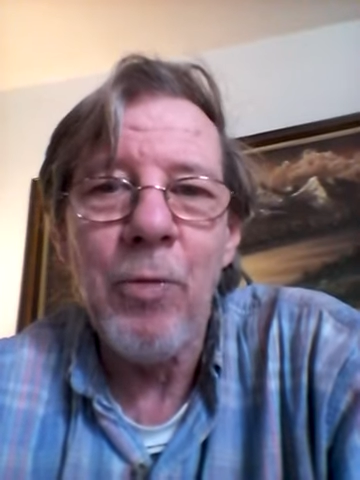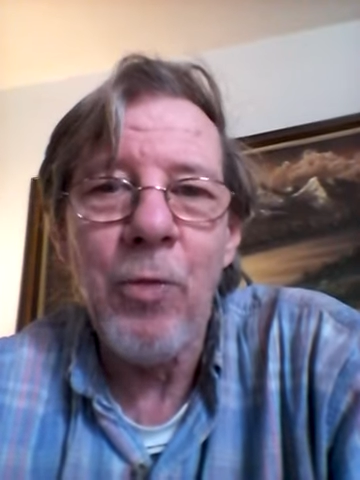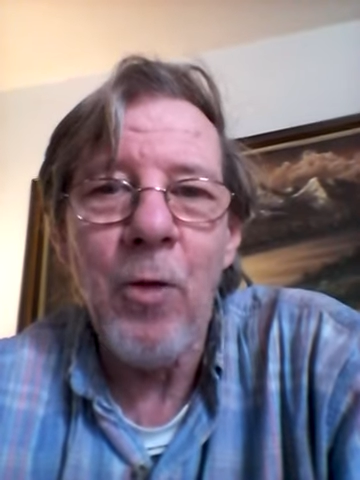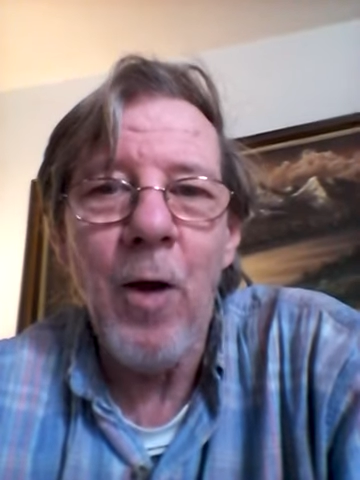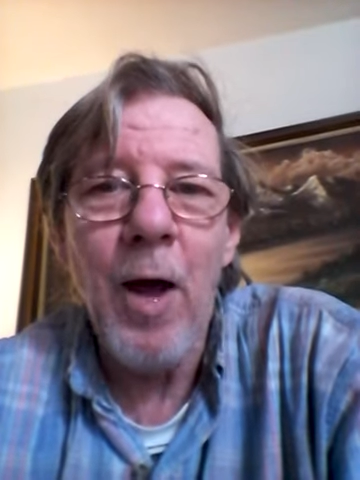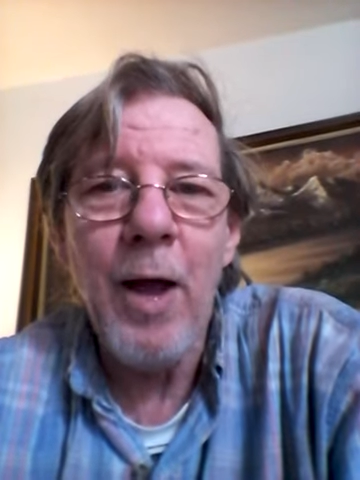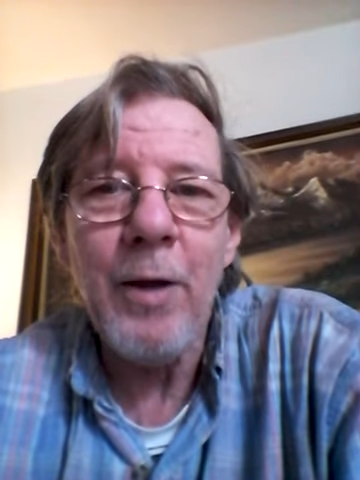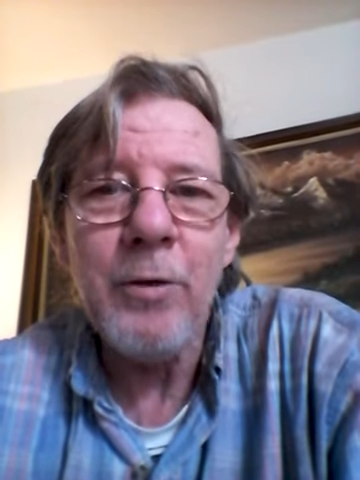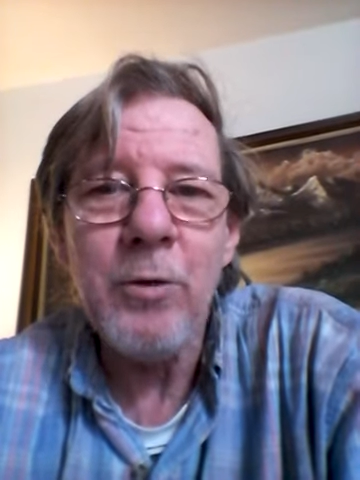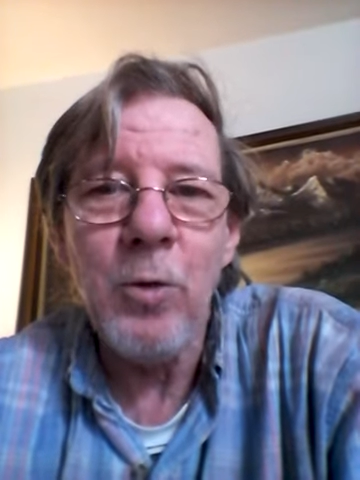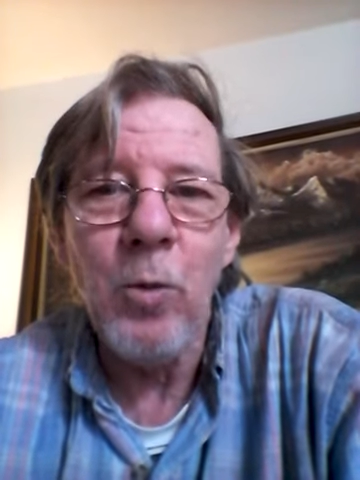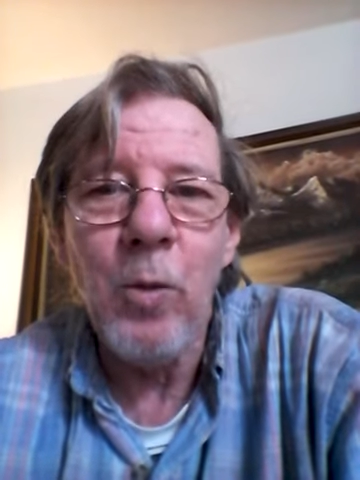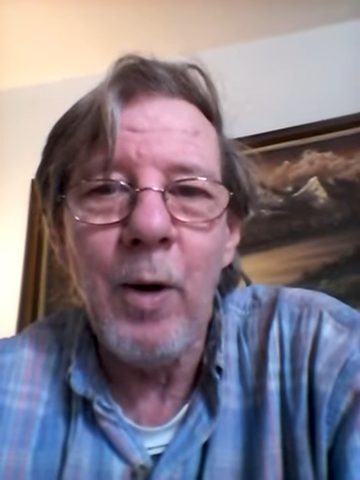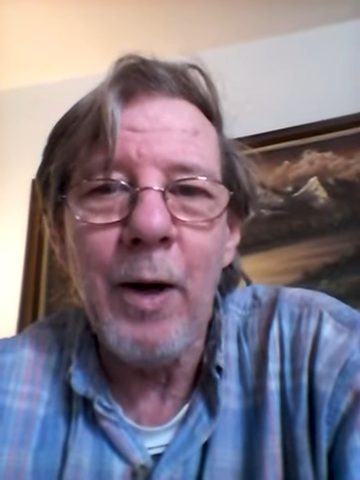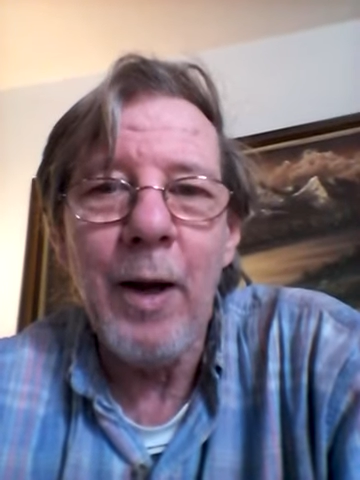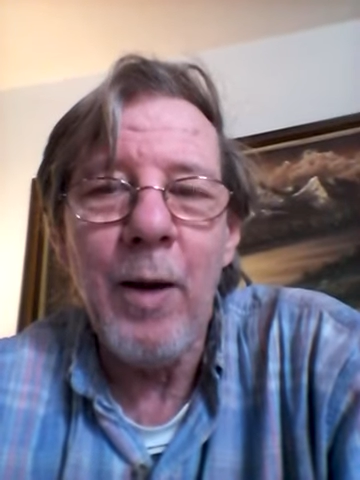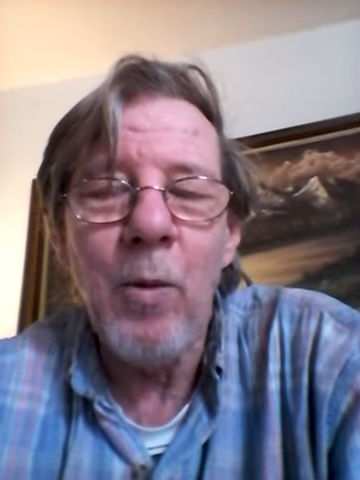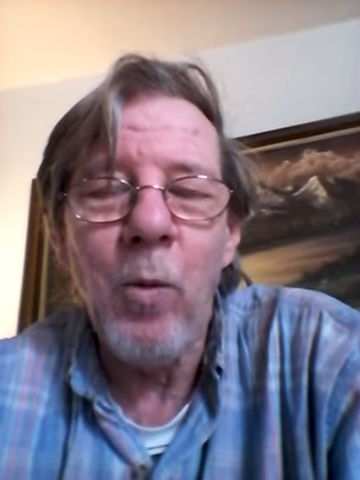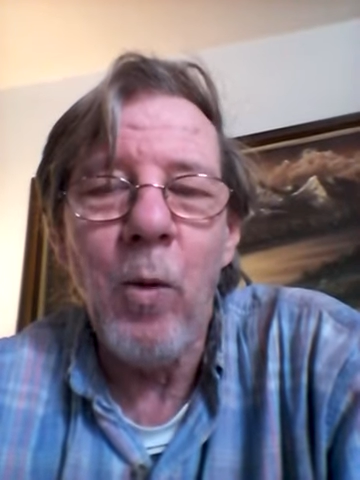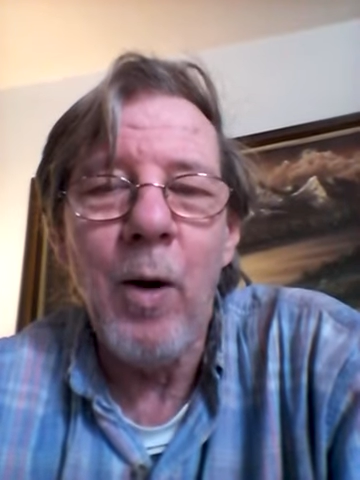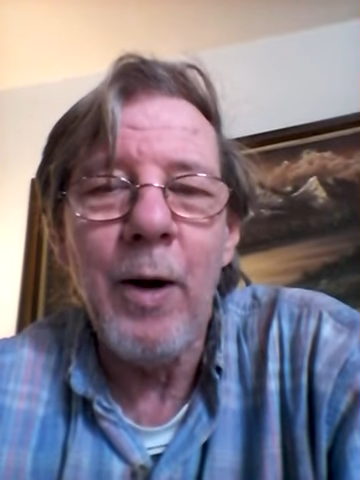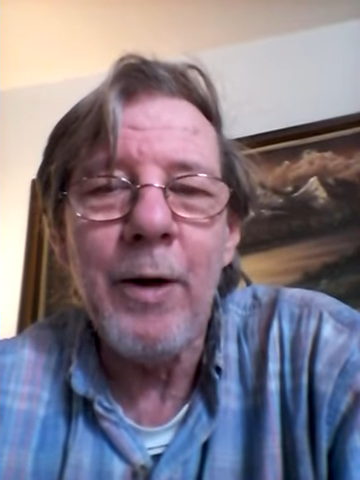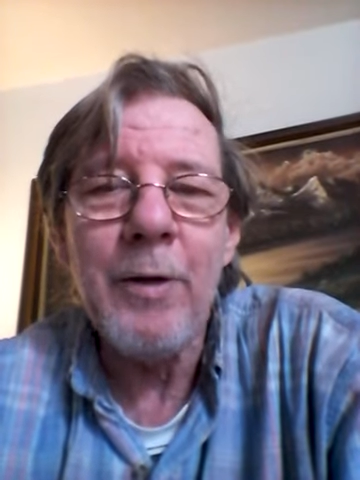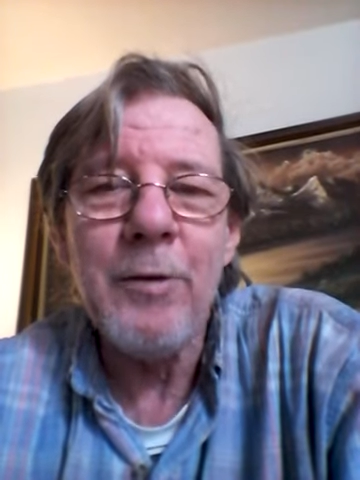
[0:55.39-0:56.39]
thought to what
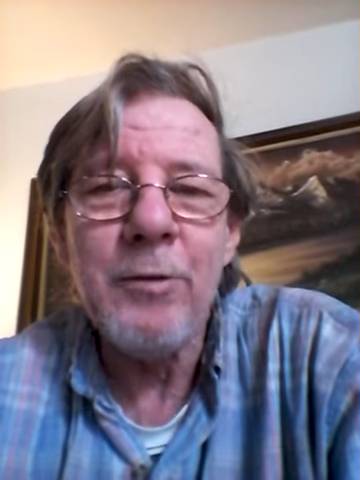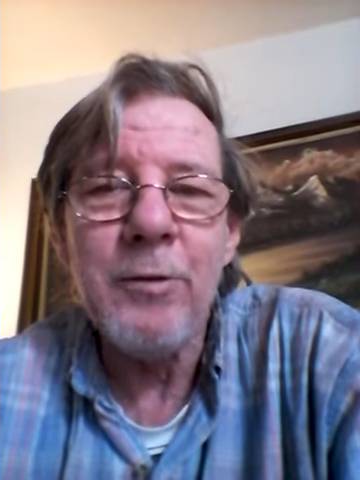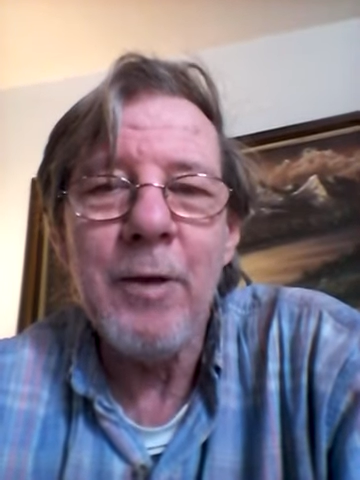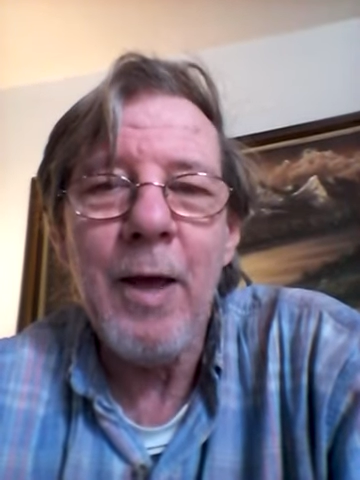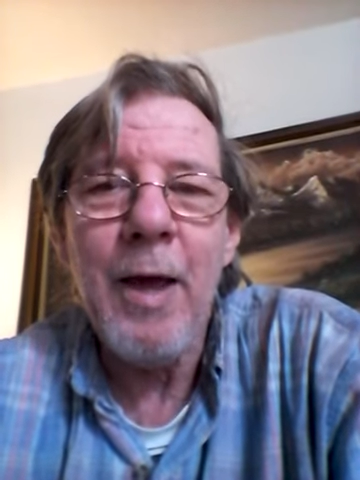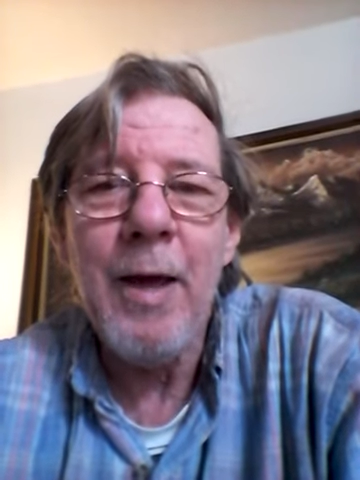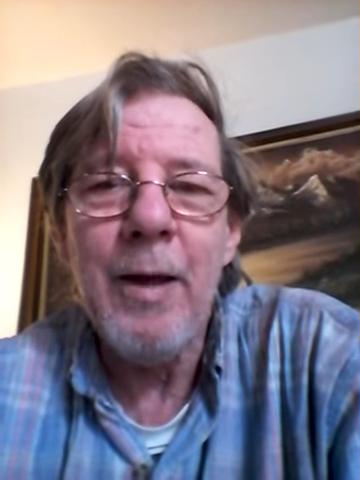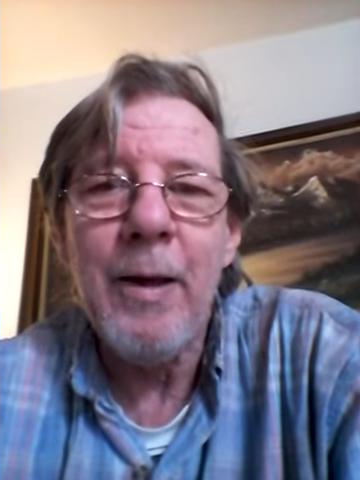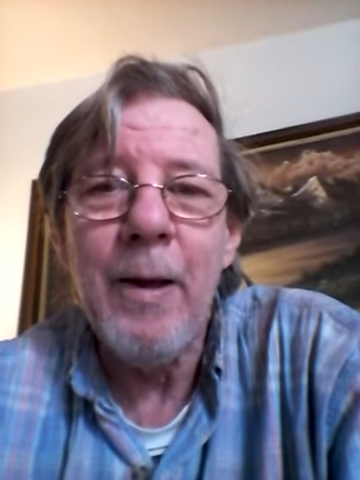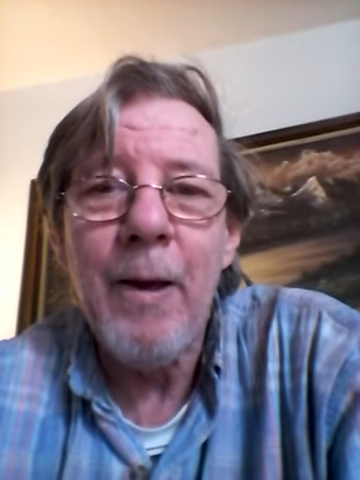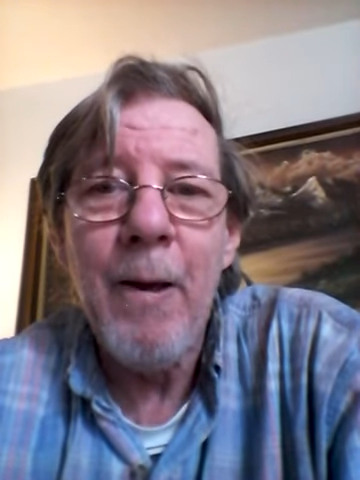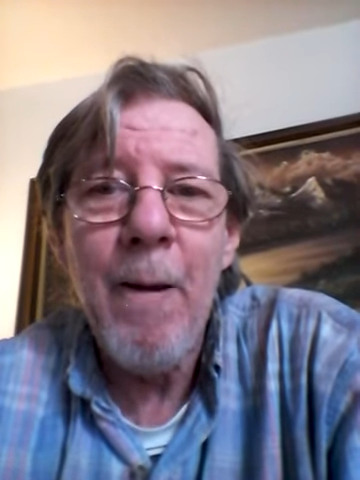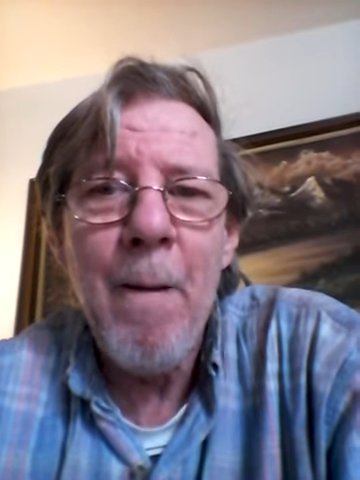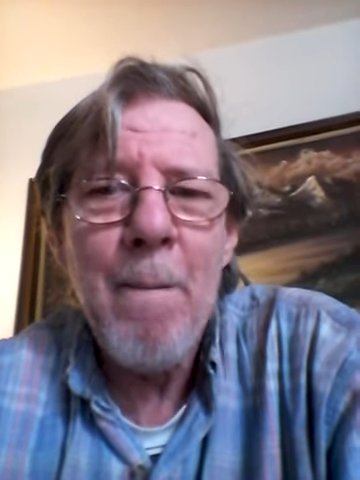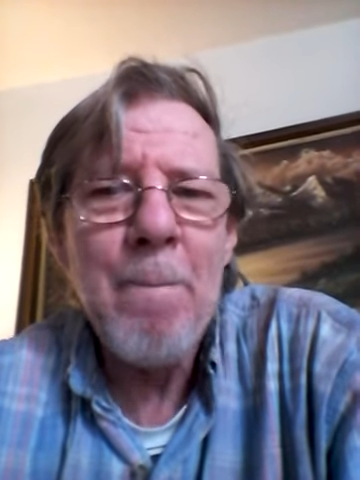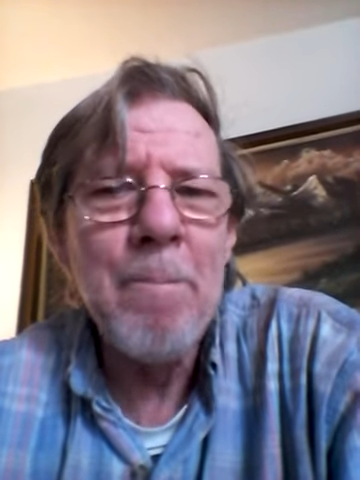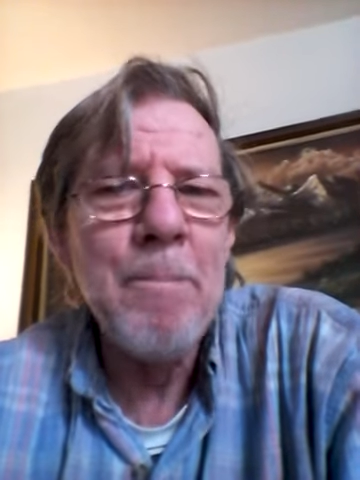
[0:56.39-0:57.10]
I want to say,